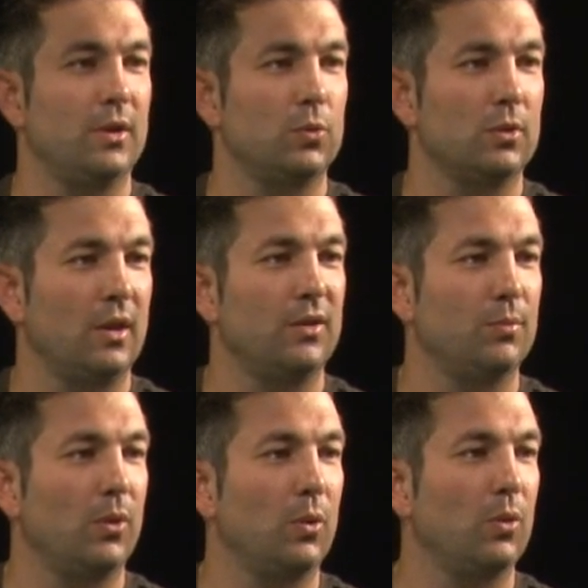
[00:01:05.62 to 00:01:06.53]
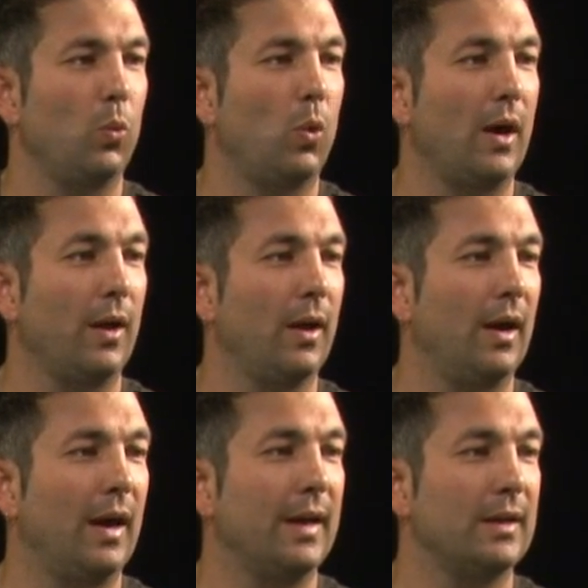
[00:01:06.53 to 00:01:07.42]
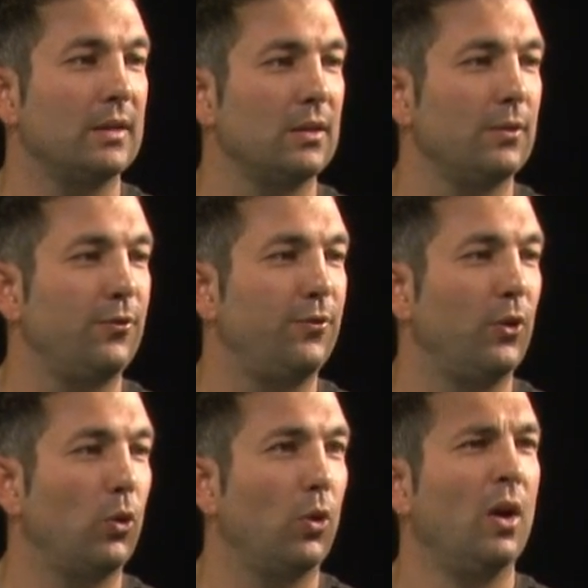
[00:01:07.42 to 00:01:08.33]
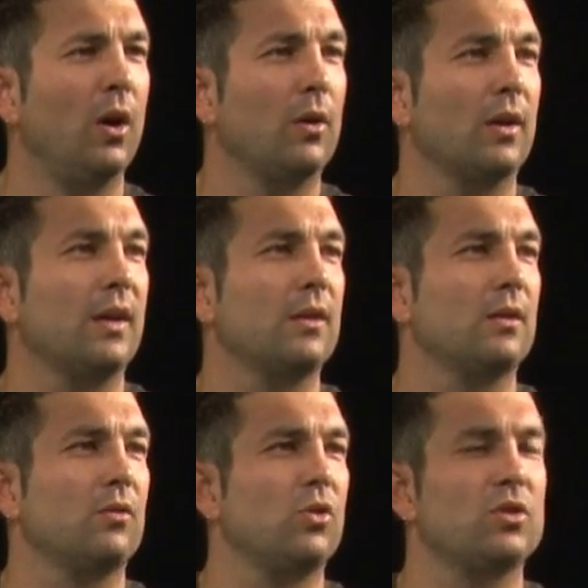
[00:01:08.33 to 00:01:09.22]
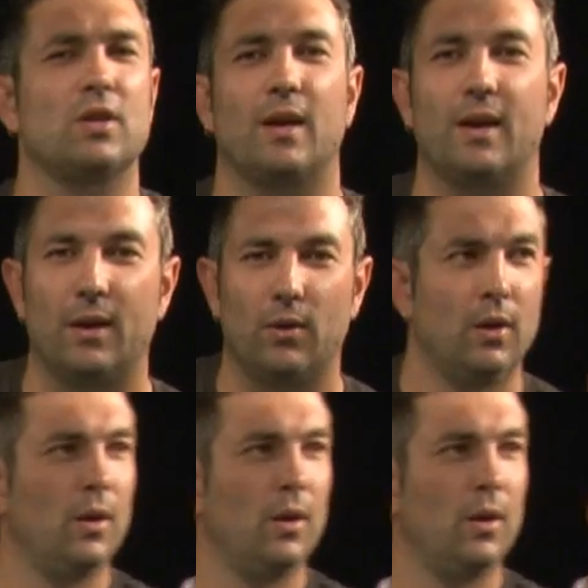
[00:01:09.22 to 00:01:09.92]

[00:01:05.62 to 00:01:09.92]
this, which leaves me with 184. I'm going to cross that out